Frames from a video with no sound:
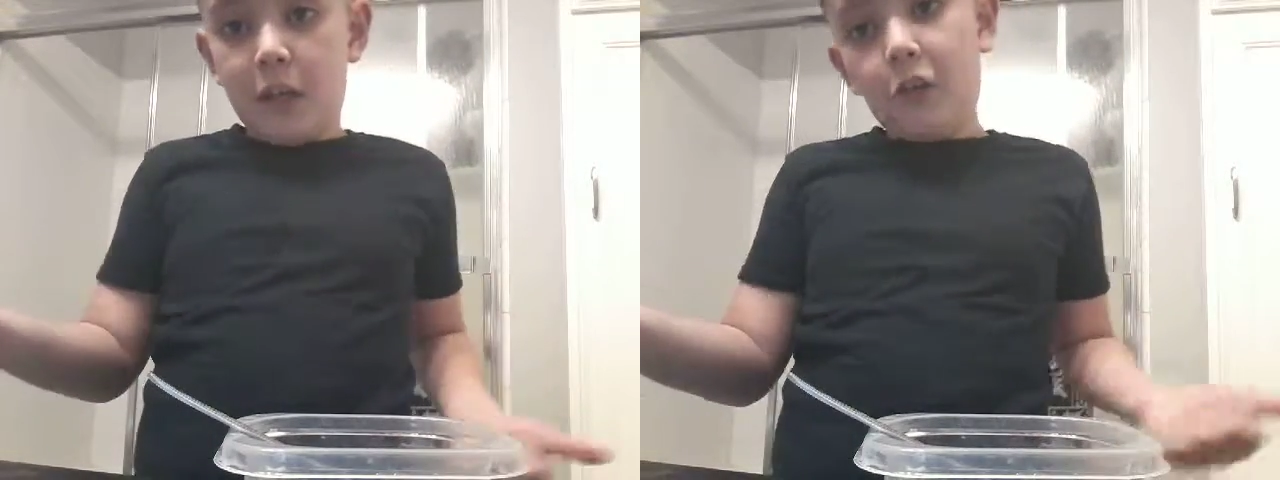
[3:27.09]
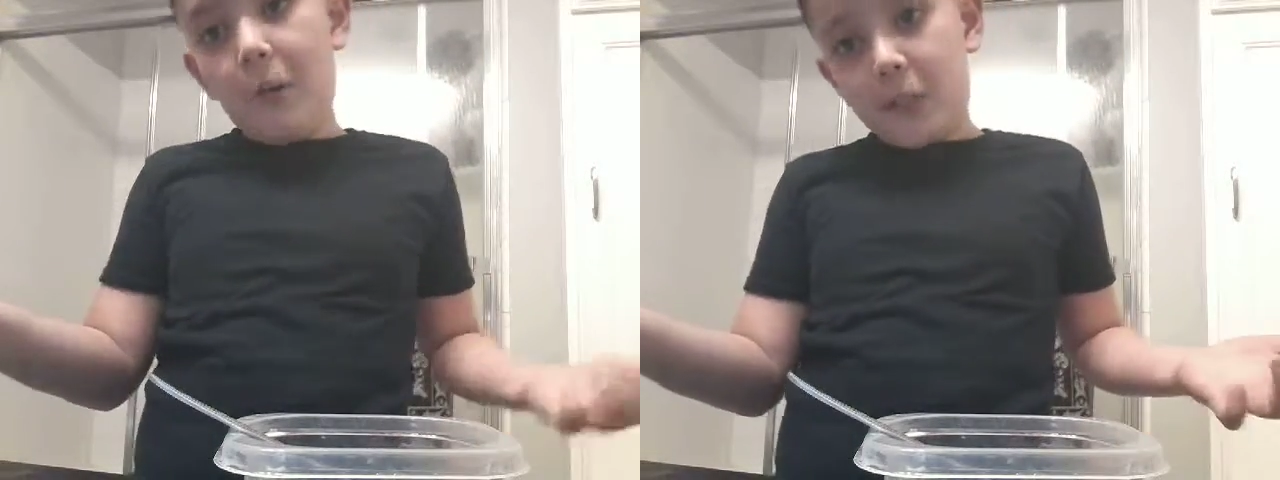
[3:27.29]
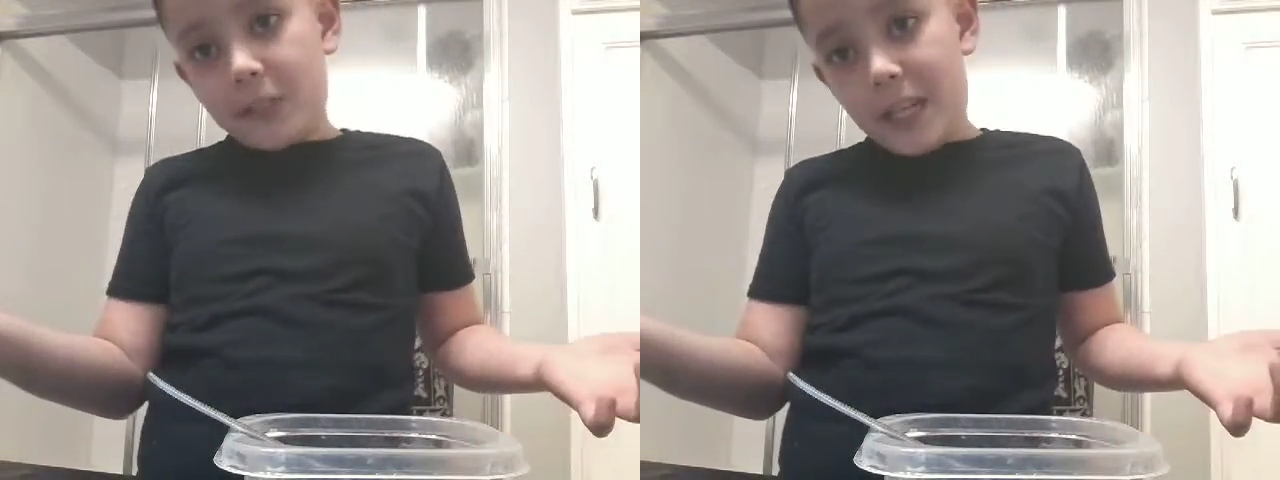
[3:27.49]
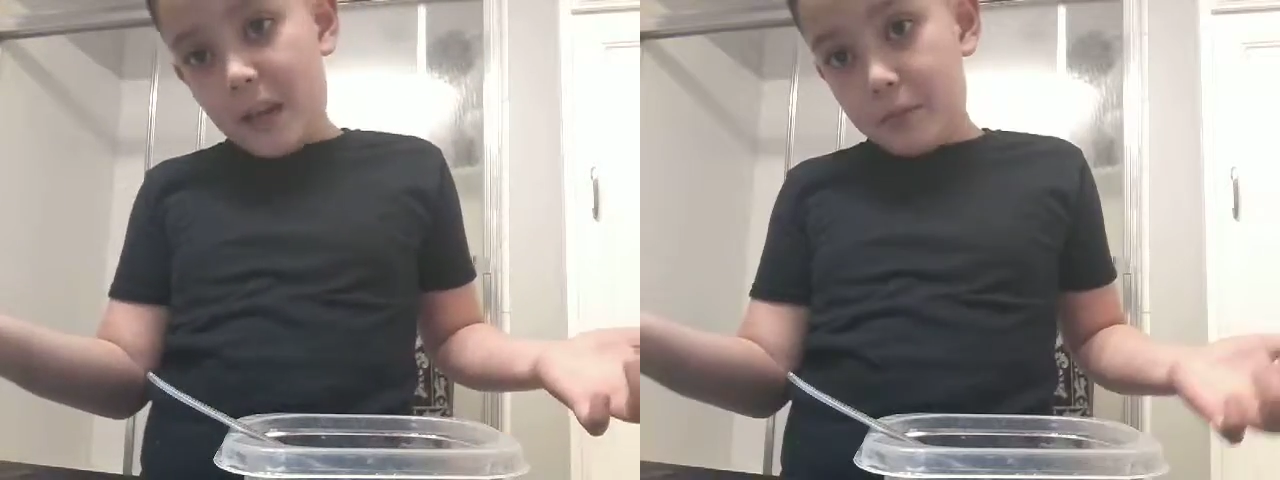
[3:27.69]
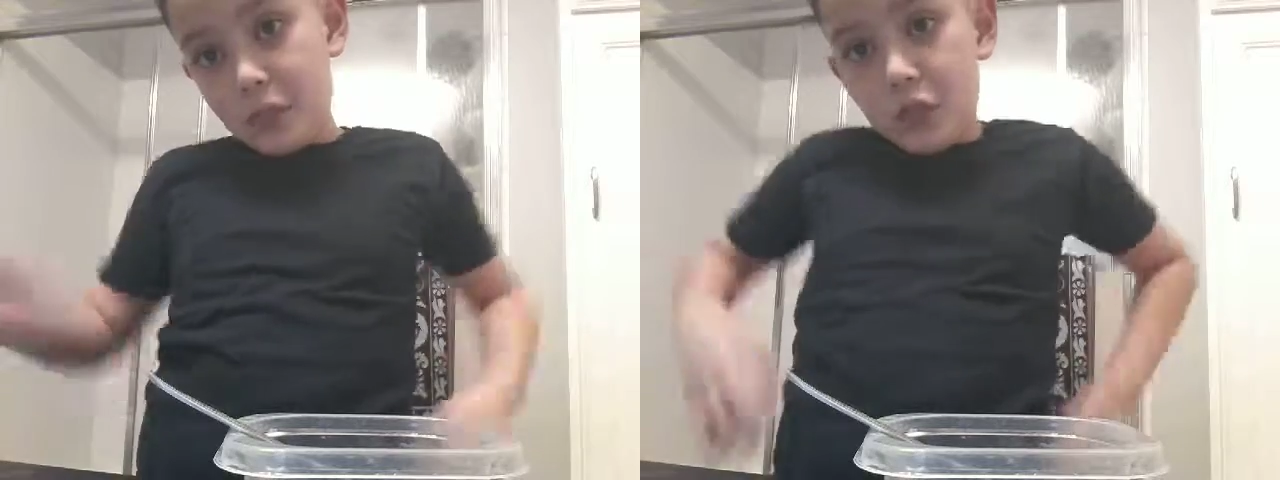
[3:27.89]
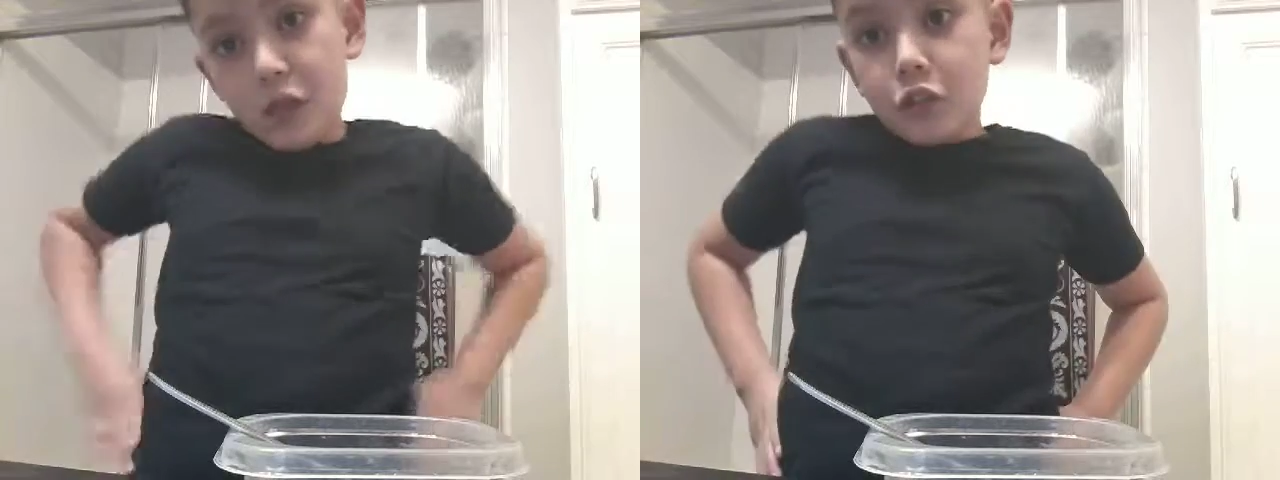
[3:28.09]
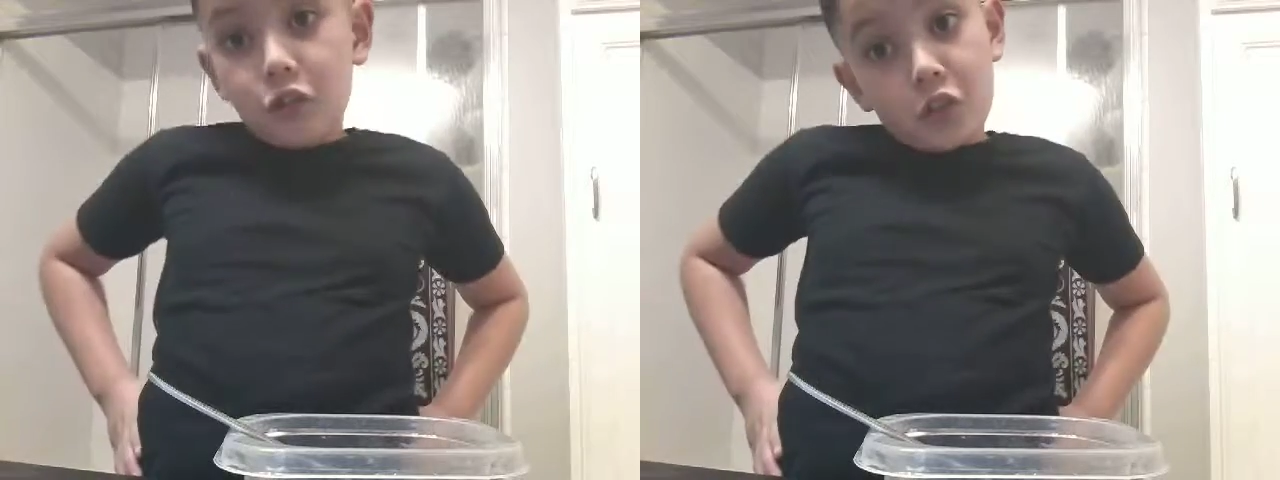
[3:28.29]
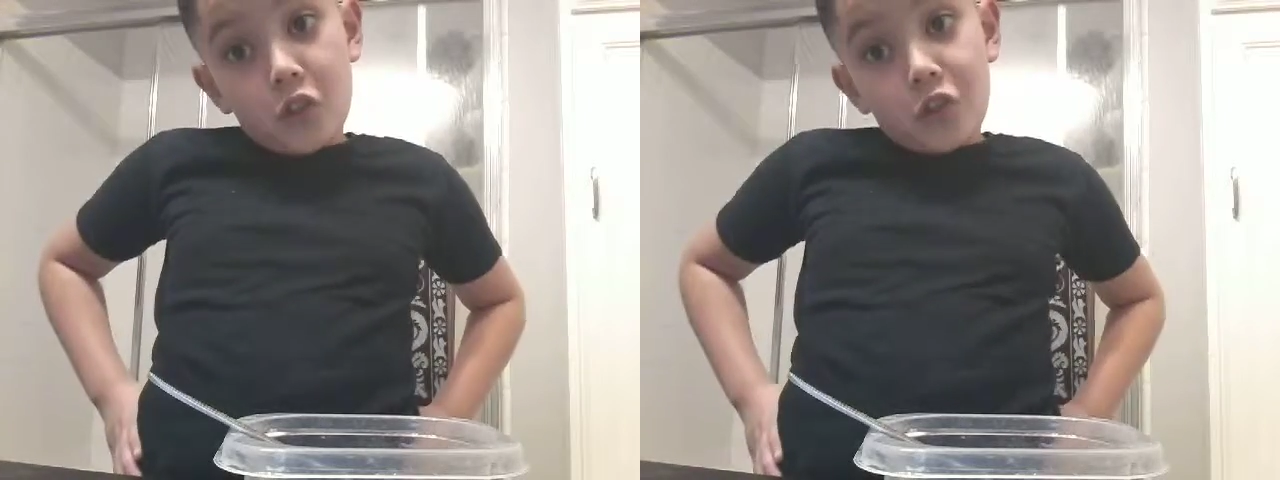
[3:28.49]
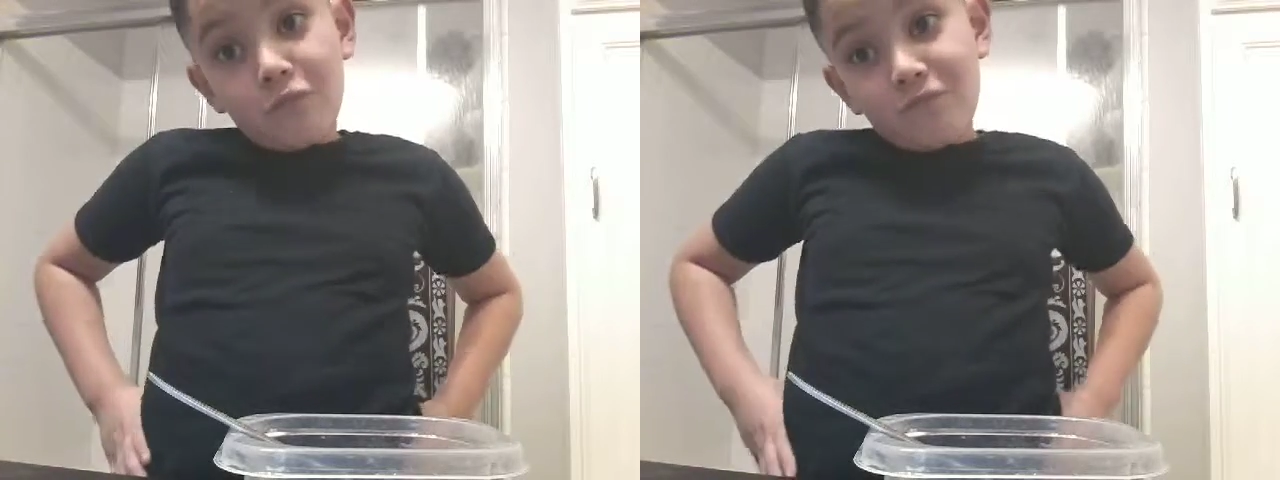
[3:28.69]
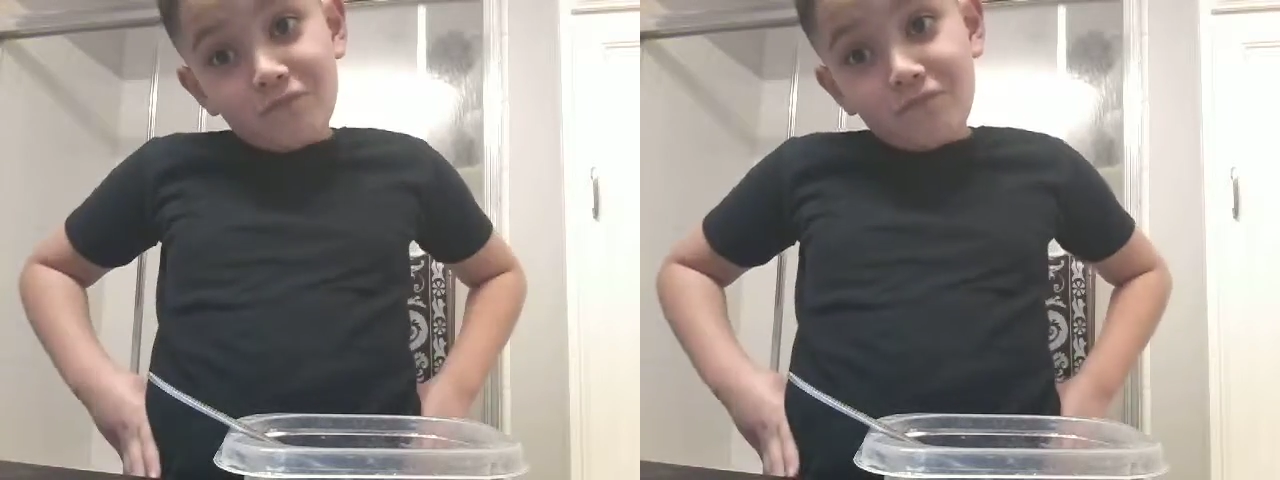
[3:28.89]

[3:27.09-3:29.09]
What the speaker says: grandma's tablet. So,